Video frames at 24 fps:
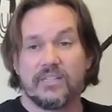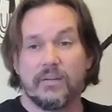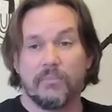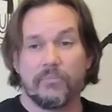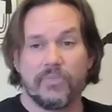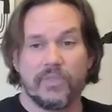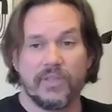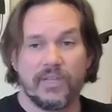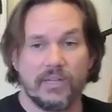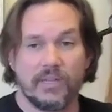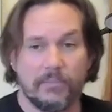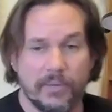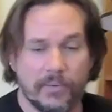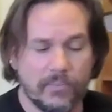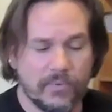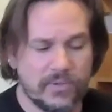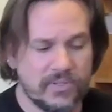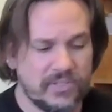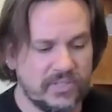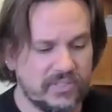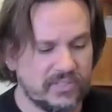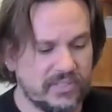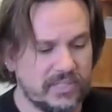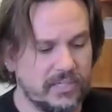something, but
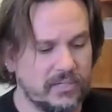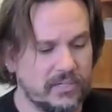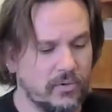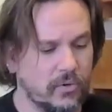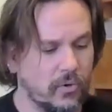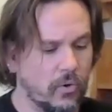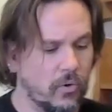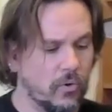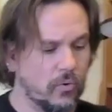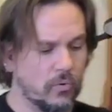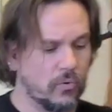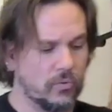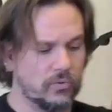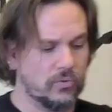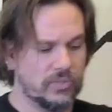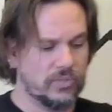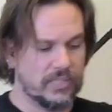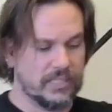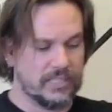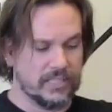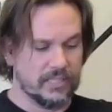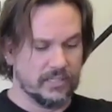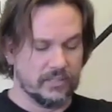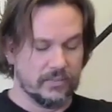we're just going to hold
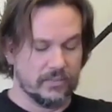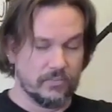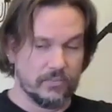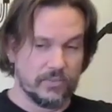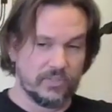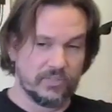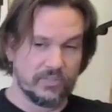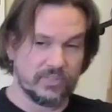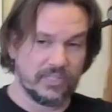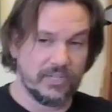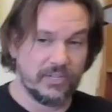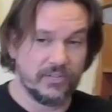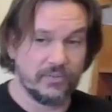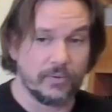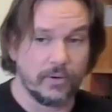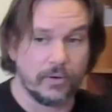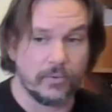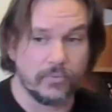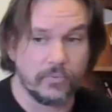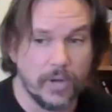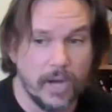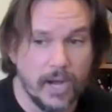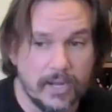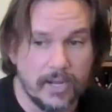here and we're just going to do
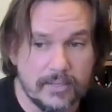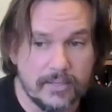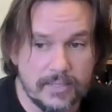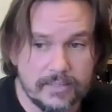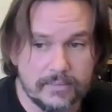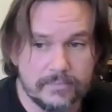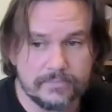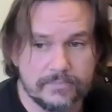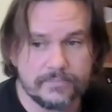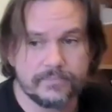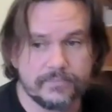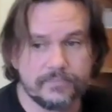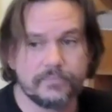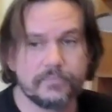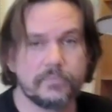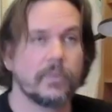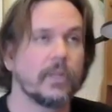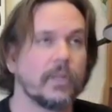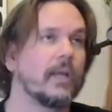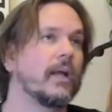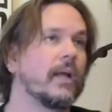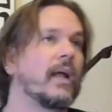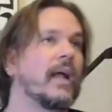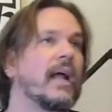our rock.
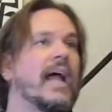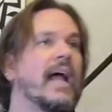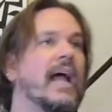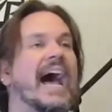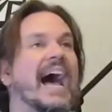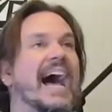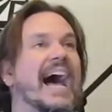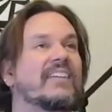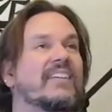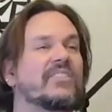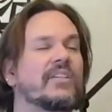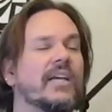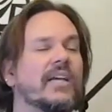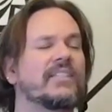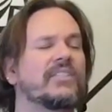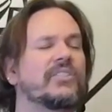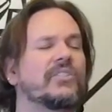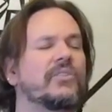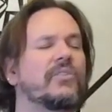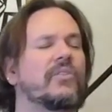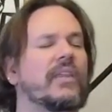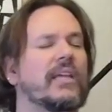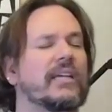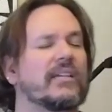As I
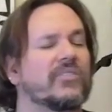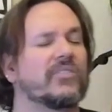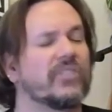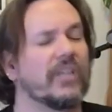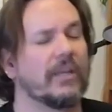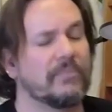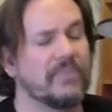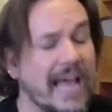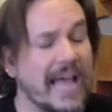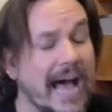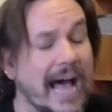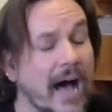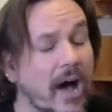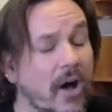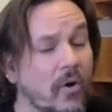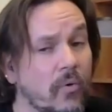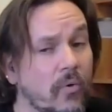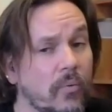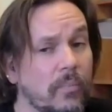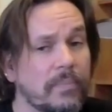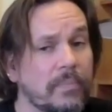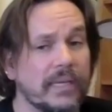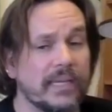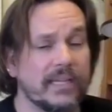do this, I'm
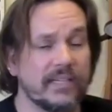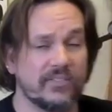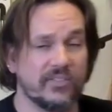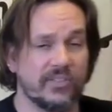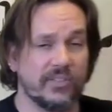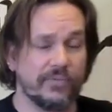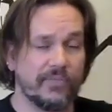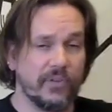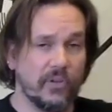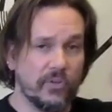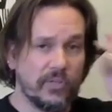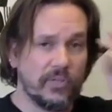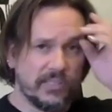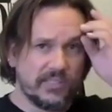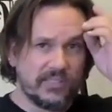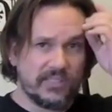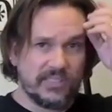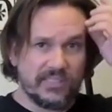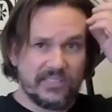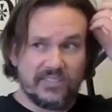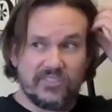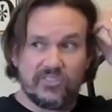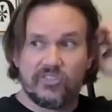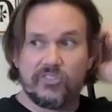now, because the
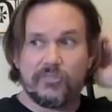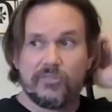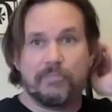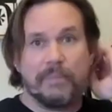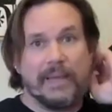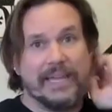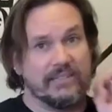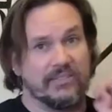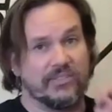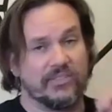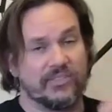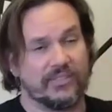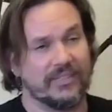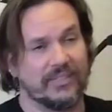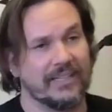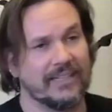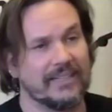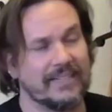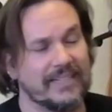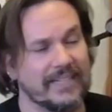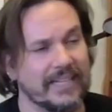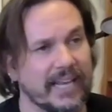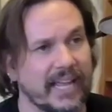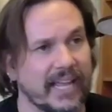focus is space
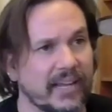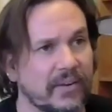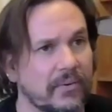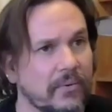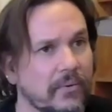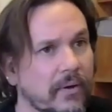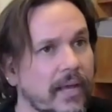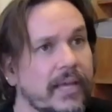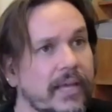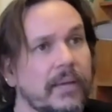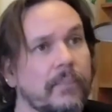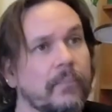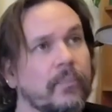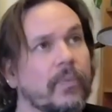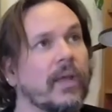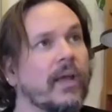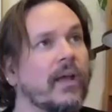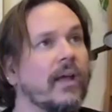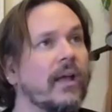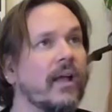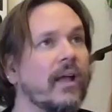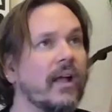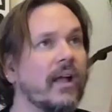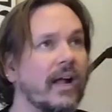today, right?
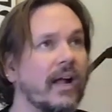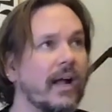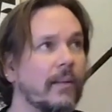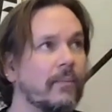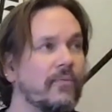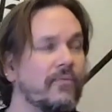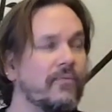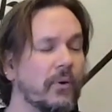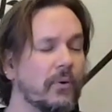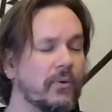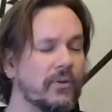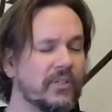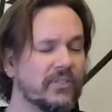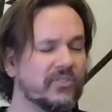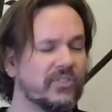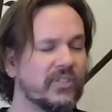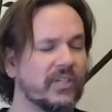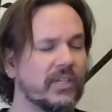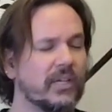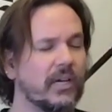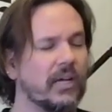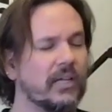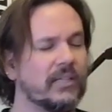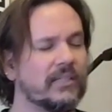I'm
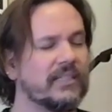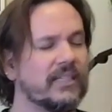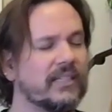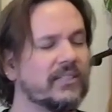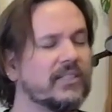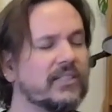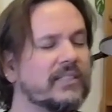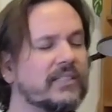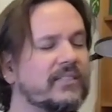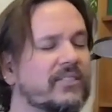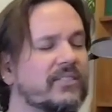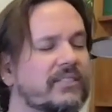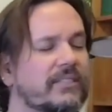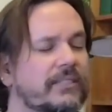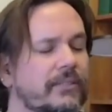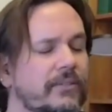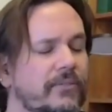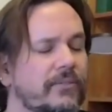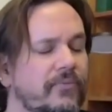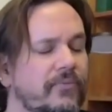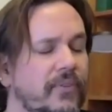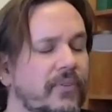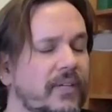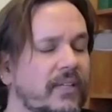focusing on, does it
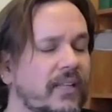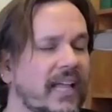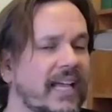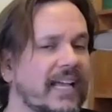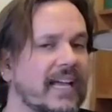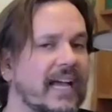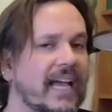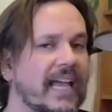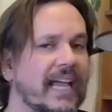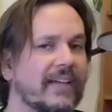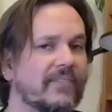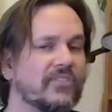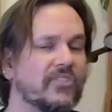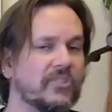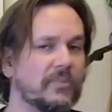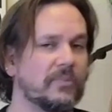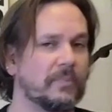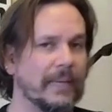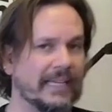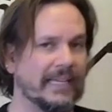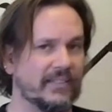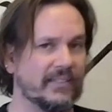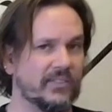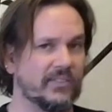still feel like I have
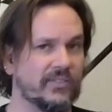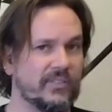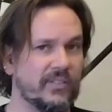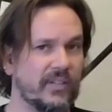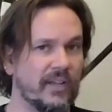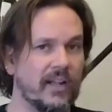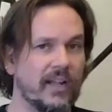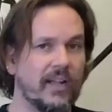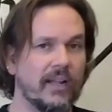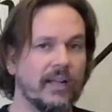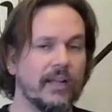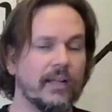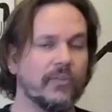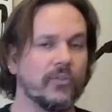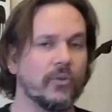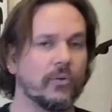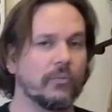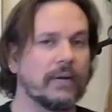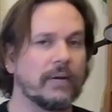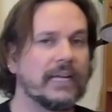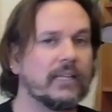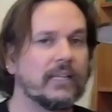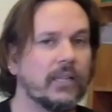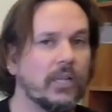space in the
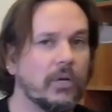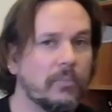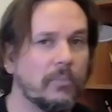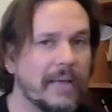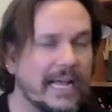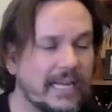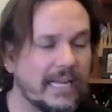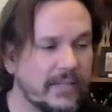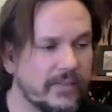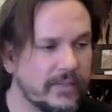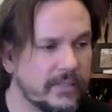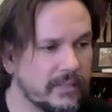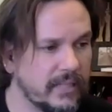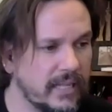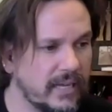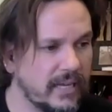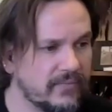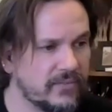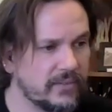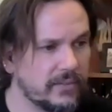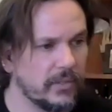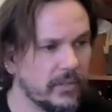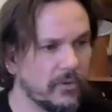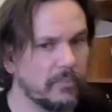right low back and the
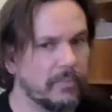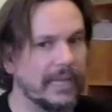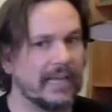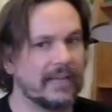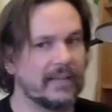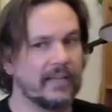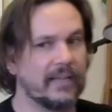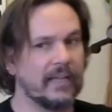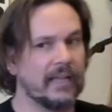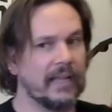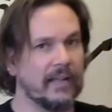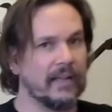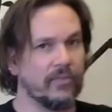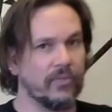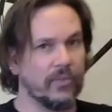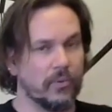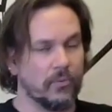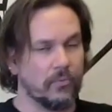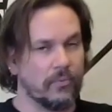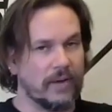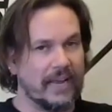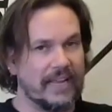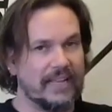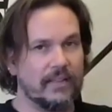left low back, in
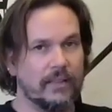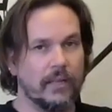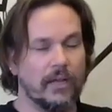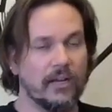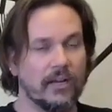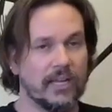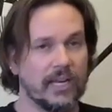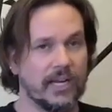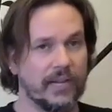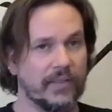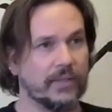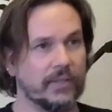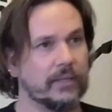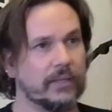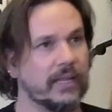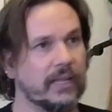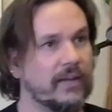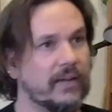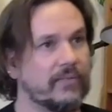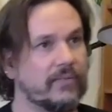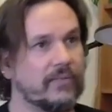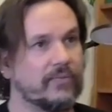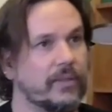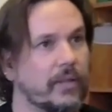the right lung and in the
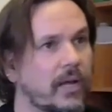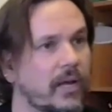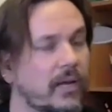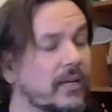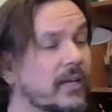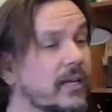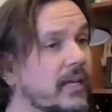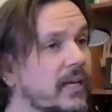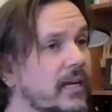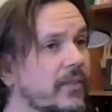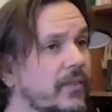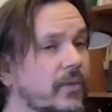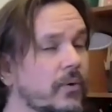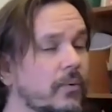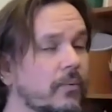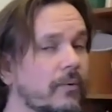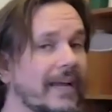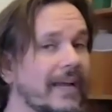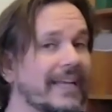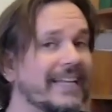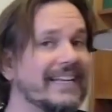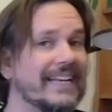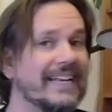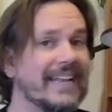left lung, and in the
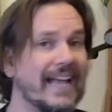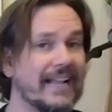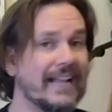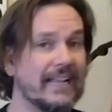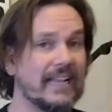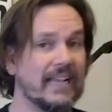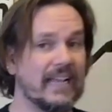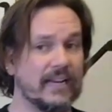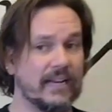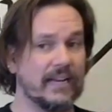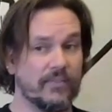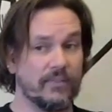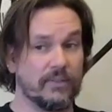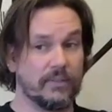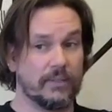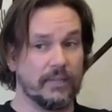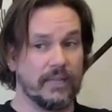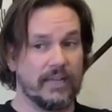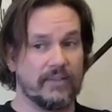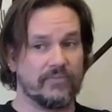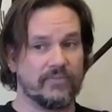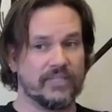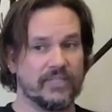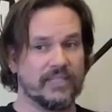right neck and in the
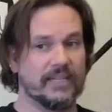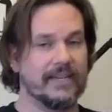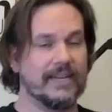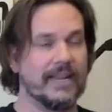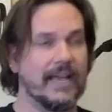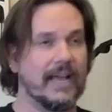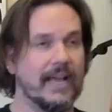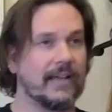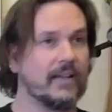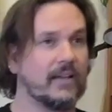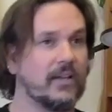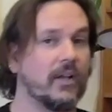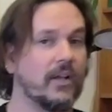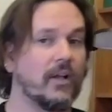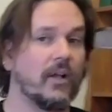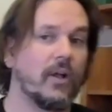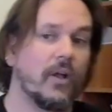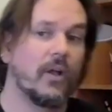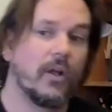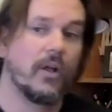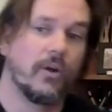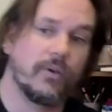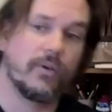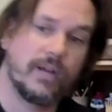left neck?
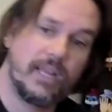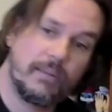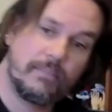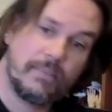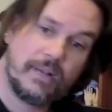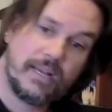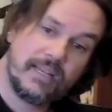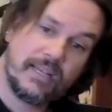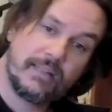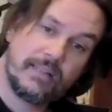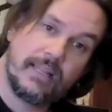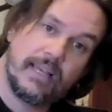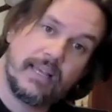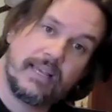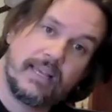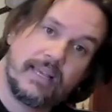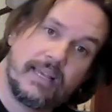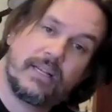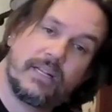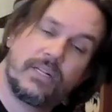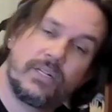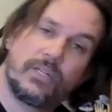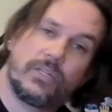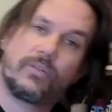Or am I
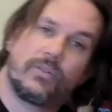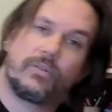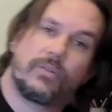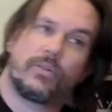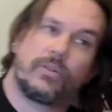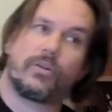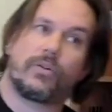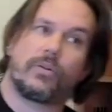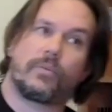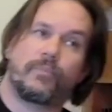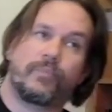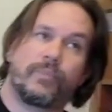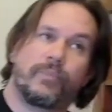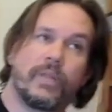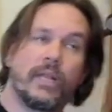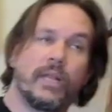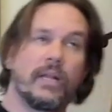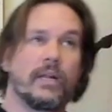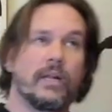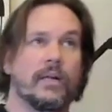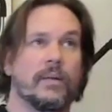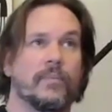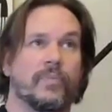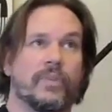like
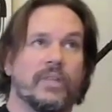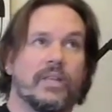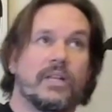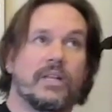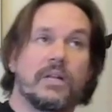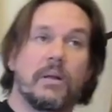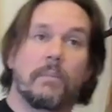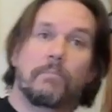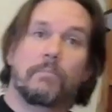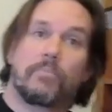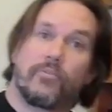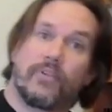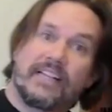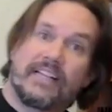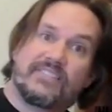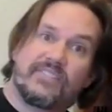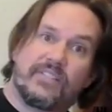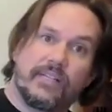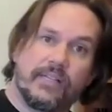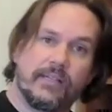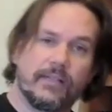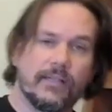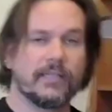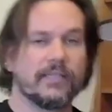
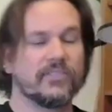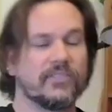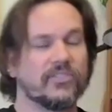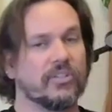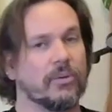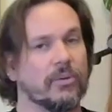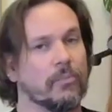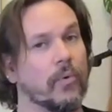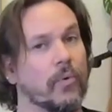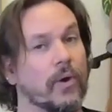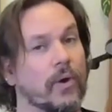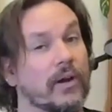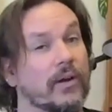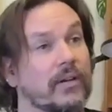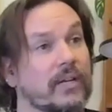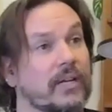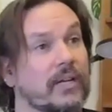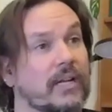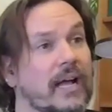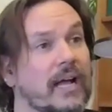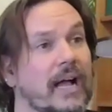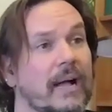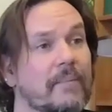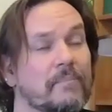compressing somewhere,
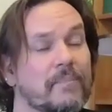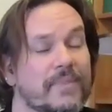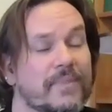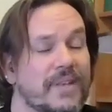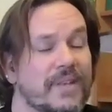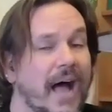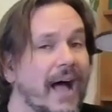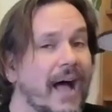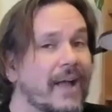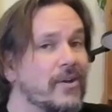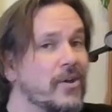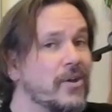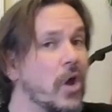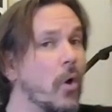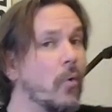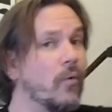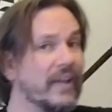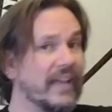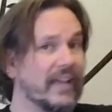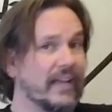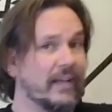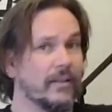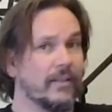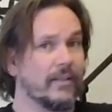not
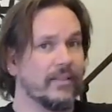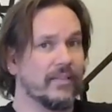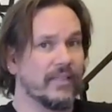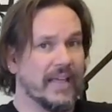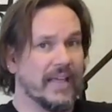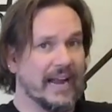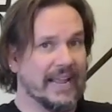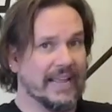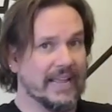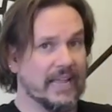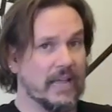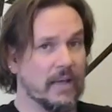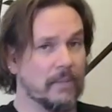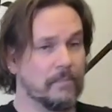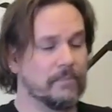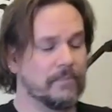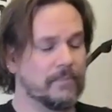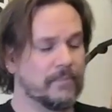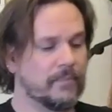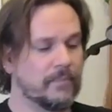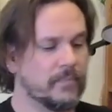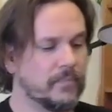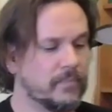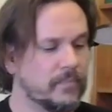knowing that I am?